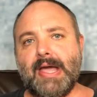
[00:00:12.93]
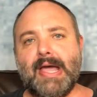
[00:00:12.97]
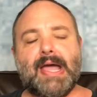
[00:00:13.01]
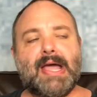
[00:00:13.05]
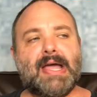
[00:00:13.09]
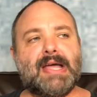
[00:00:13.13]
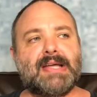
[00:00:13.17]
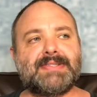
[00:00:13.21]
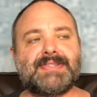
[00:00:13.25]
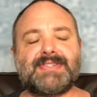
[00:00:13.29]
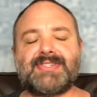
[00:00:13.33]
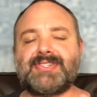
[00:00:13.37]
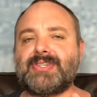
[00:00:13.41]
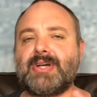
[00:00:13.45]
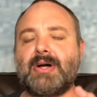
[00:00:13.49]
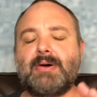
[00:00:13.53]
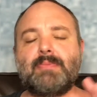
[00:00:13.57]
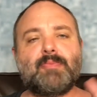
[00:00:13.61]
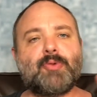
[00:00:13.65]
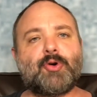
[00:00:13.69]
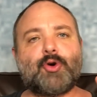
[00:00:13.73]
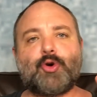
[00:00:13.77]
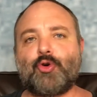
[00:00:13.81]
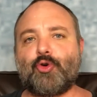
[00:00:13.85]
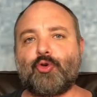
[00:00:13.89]
and
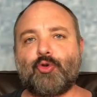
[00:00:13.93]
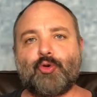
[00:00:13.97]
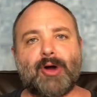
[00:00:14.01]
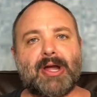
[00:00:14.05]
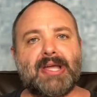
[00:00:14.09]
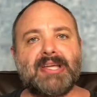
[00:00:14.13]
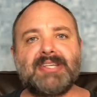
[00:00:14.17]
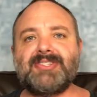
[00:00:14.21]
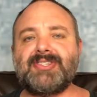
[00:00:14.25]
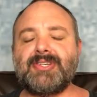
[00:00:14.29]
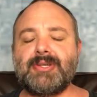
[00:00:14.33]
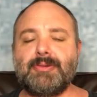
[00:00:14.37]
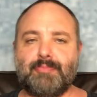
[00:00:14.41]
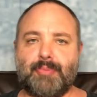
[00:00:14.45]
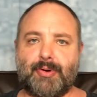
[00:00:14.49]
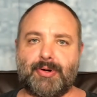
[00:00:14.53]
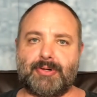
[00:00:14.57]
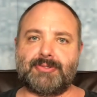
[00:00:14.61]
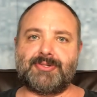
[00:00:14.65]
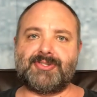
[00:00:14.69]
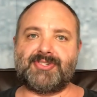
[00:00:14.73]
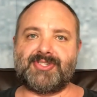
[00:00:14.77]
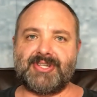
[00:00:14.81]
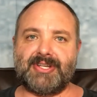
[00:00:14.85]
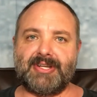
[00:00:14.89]
some crazy
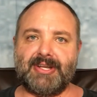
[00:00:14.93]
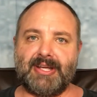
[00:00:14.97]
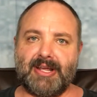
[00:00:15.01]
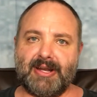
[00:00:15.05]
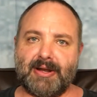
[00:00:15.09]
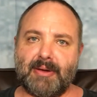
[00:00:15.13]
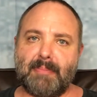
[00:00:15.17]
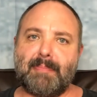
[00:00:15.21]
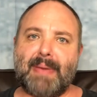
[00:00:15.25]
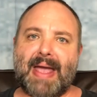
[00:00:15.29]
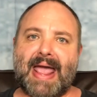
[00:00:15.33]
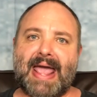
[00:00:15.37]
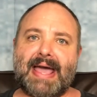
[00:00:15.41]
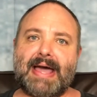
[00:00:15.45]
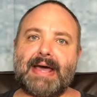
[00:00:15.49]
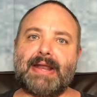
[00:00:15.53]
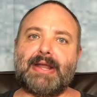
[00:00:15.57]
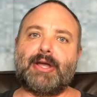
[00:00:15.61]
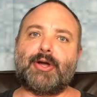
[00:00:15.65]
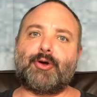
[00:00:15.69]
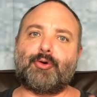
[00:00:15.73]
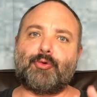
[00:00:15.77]
person in a panic